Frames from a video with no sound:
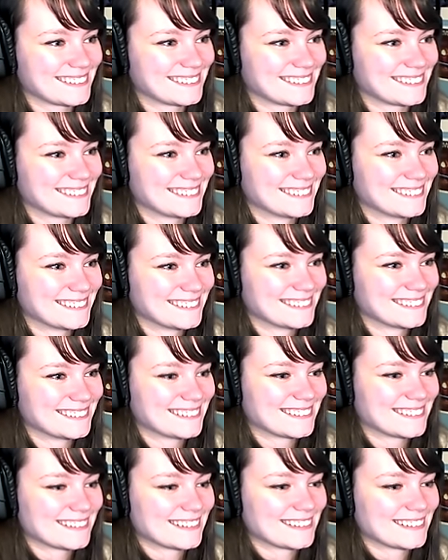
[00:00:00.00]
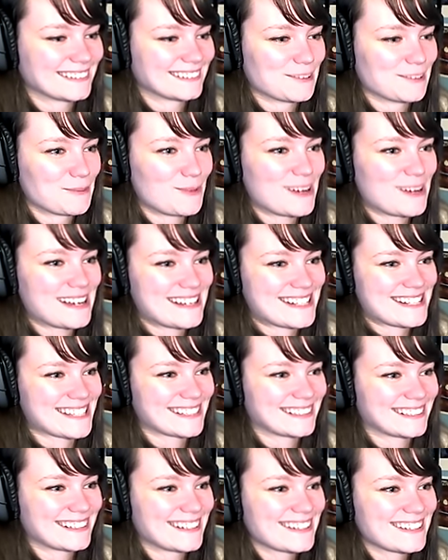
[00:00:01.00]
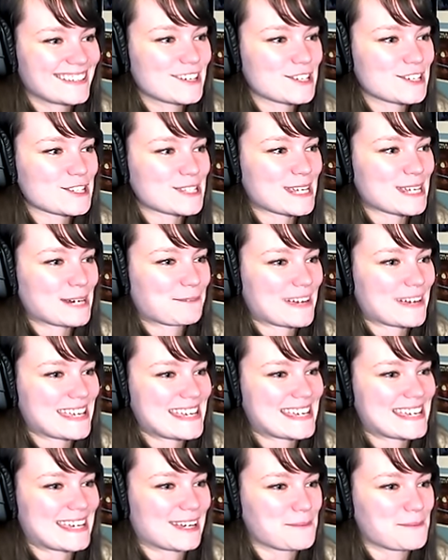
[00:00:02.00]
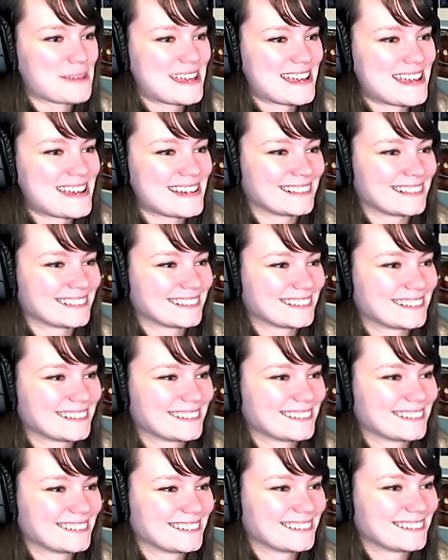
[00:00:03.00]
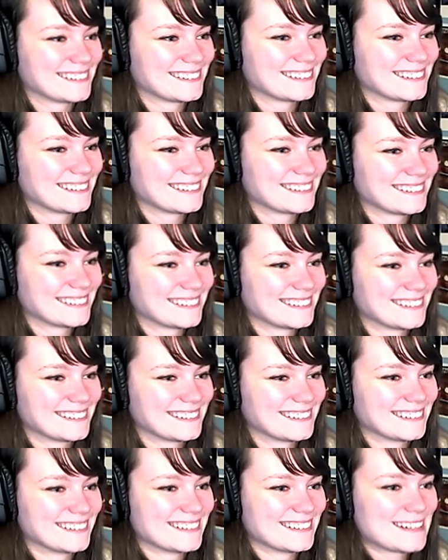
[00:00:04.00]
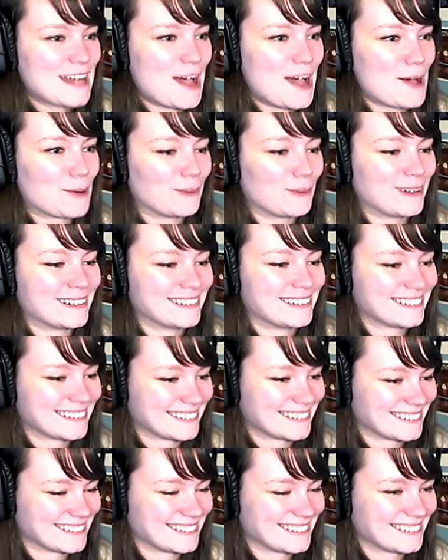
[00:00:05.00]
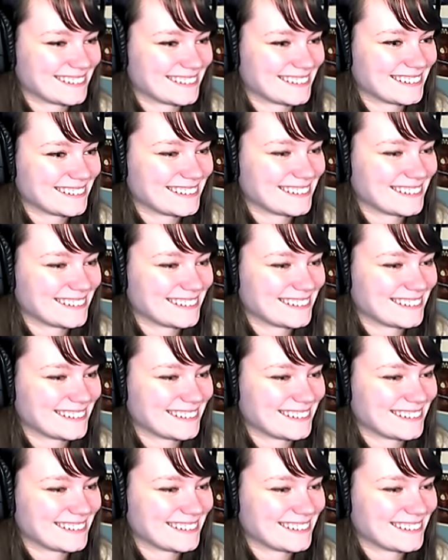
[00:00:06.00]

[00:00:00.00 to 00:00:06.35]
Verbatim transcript: Come here. Come here. What? All right. You're just going to put your up and put down. Yeah, come here. No! You were like right next no.